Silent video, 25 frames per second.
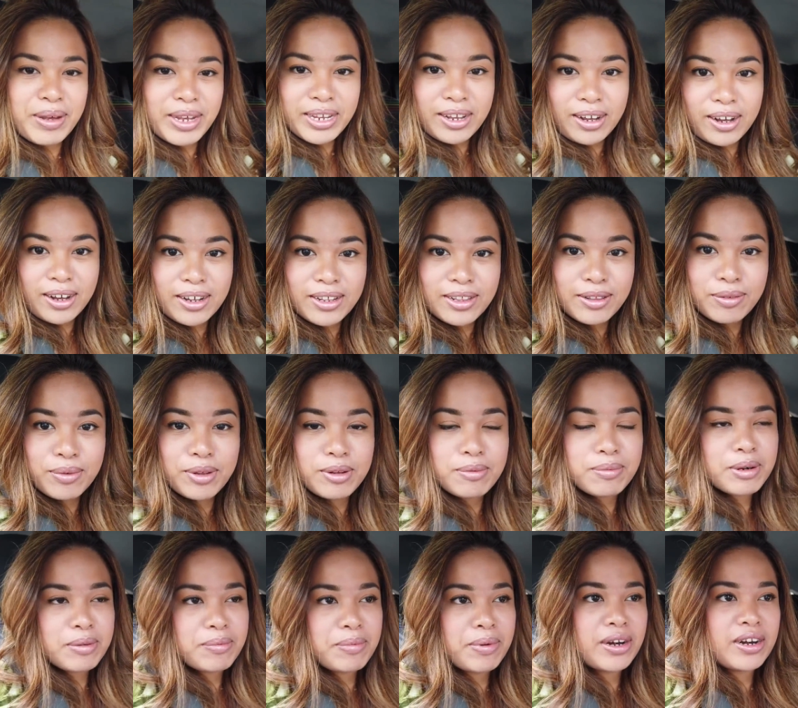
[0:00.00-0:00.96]
my aunt will
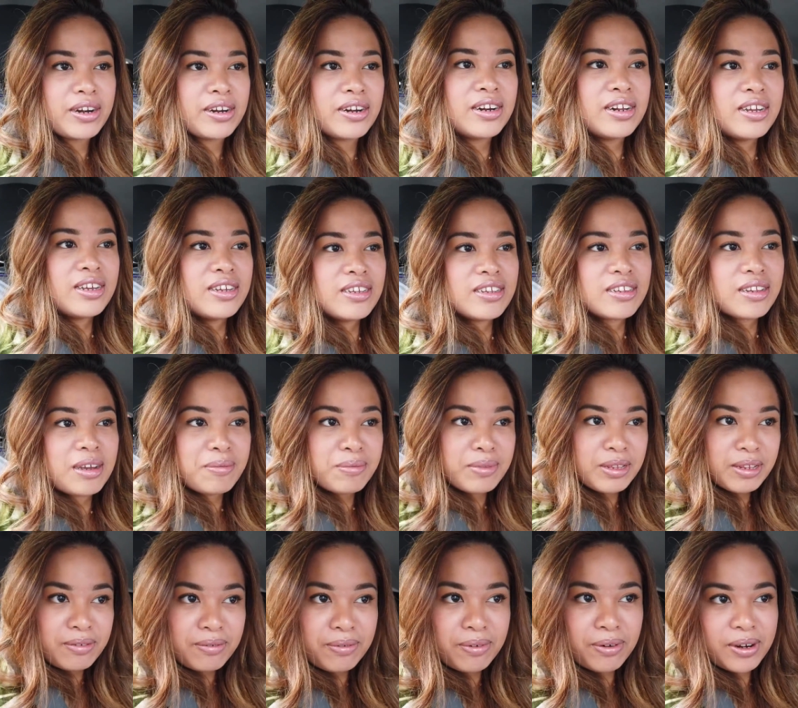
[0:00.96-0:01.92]
prepare
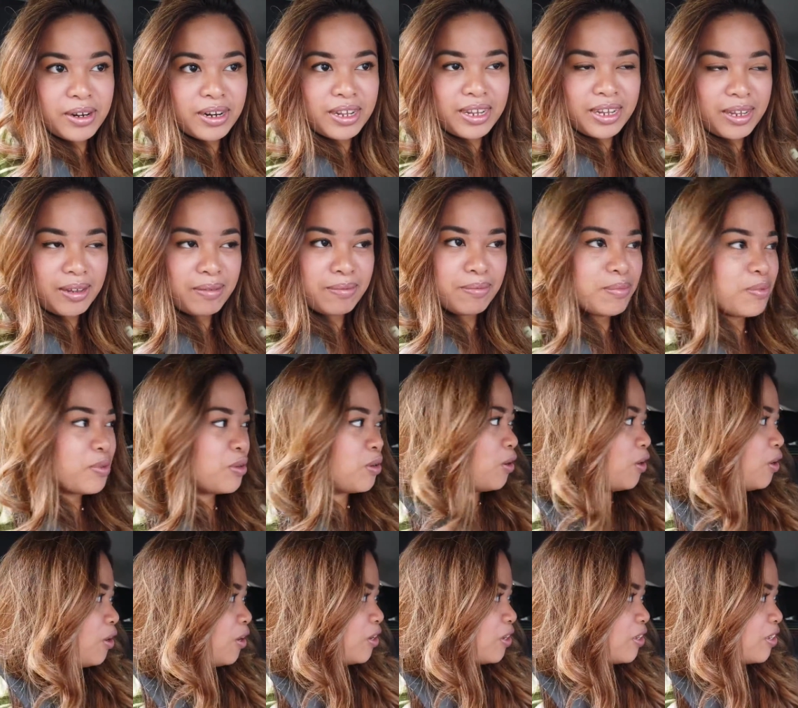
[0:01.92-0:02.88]
something for him.
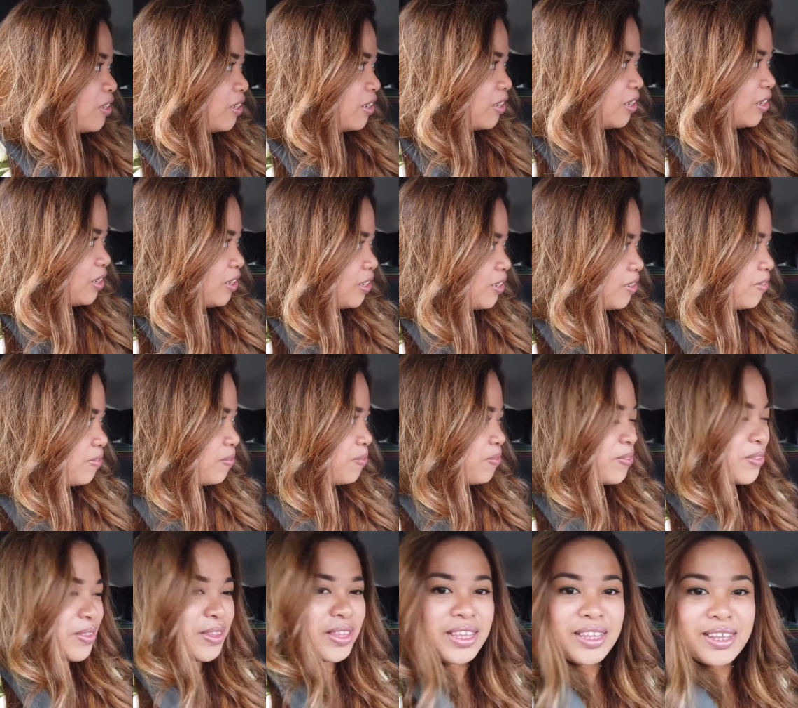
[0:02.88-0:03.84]
Lucky.
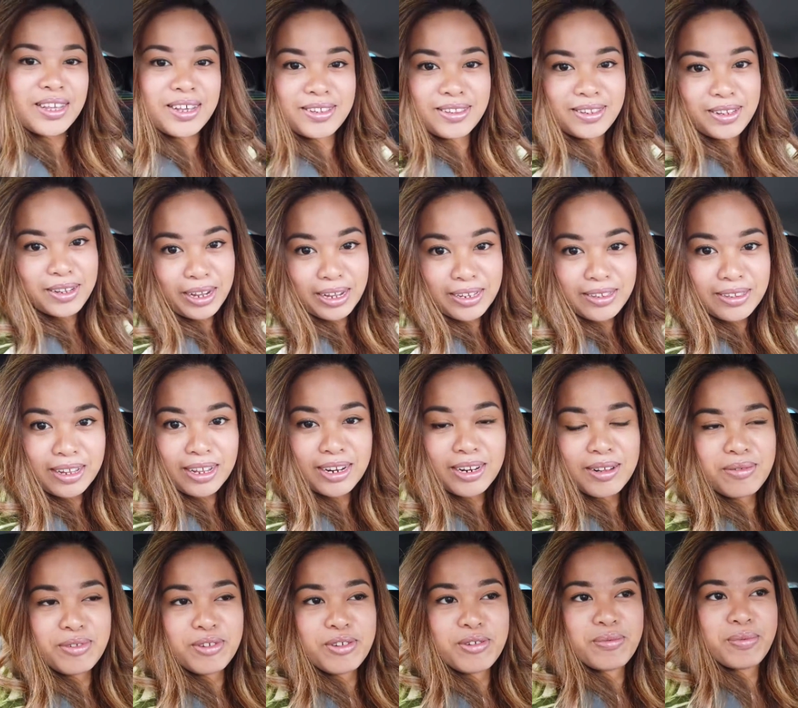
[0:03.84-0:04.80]
Kasi guys,
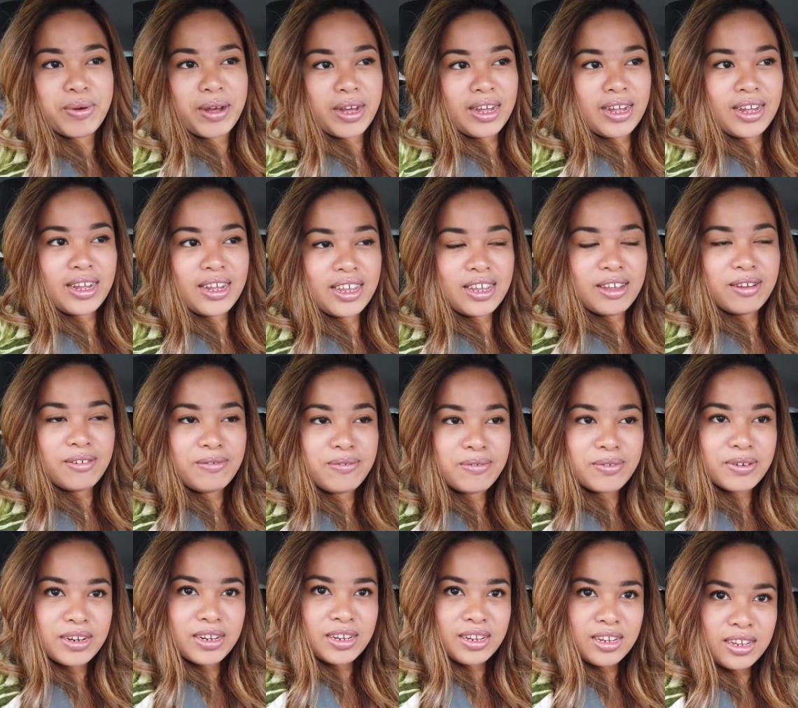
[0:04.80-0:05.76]
alam nyo ba,
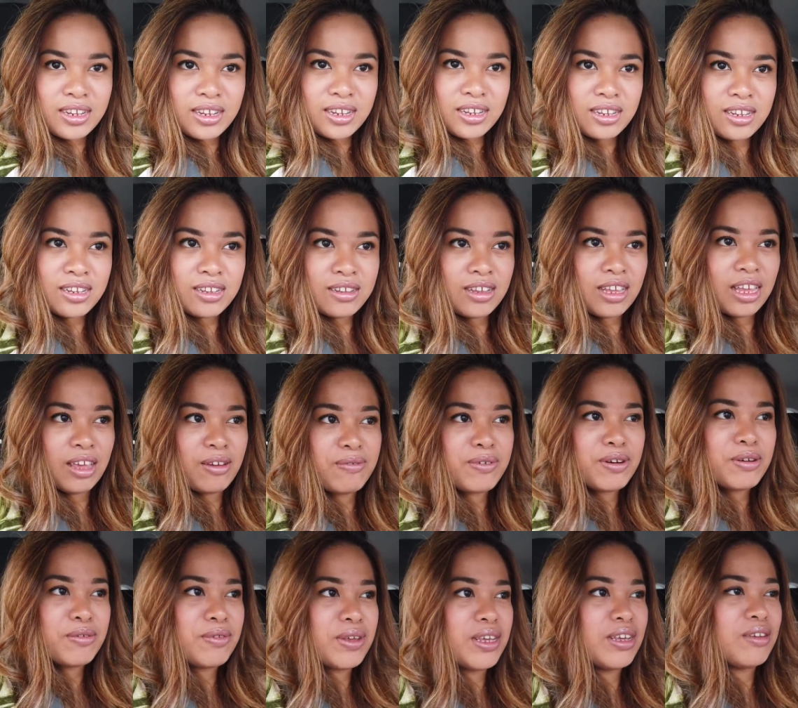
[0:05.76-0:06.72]
every
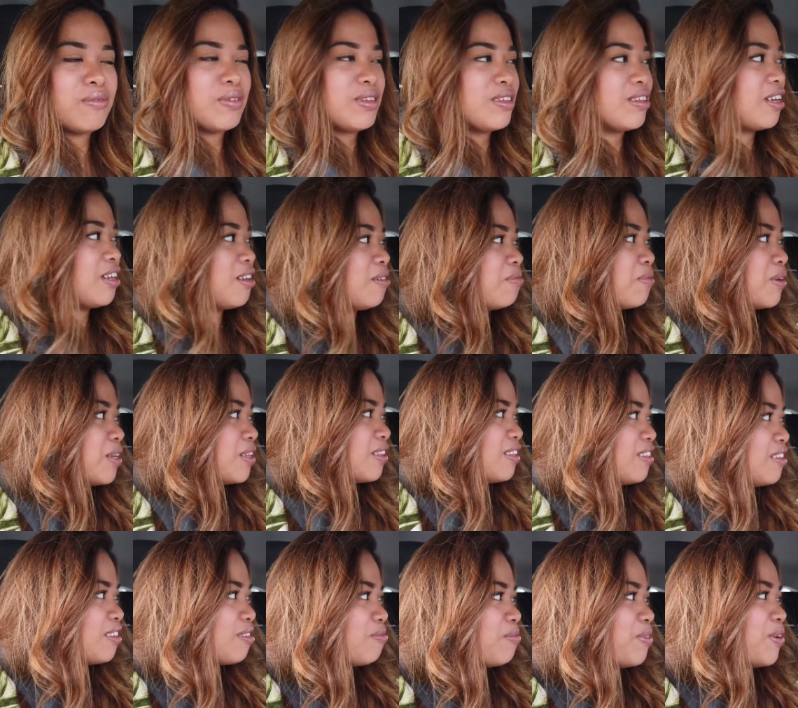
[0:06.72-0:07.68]
week we celebrate
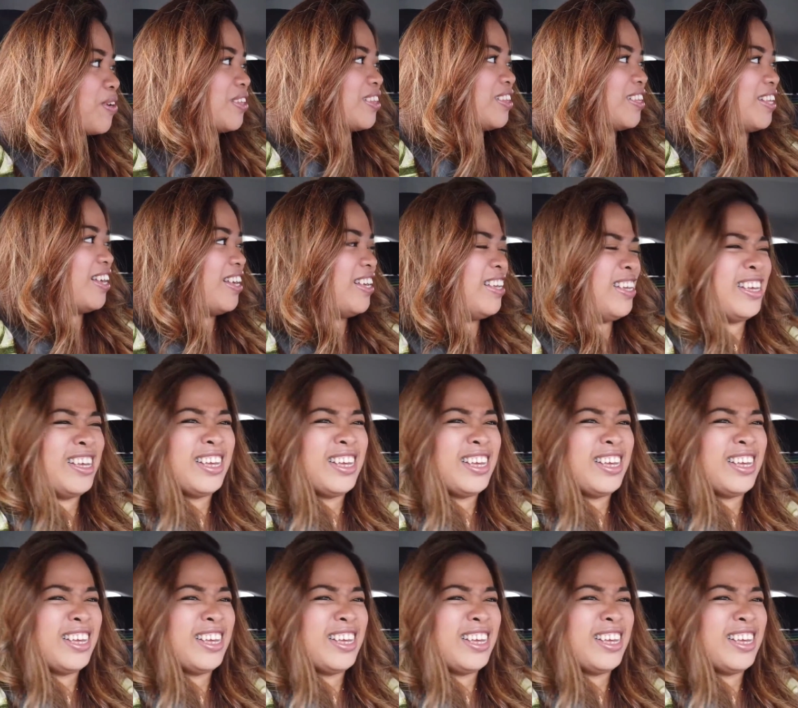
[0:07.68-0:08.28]
his birthday.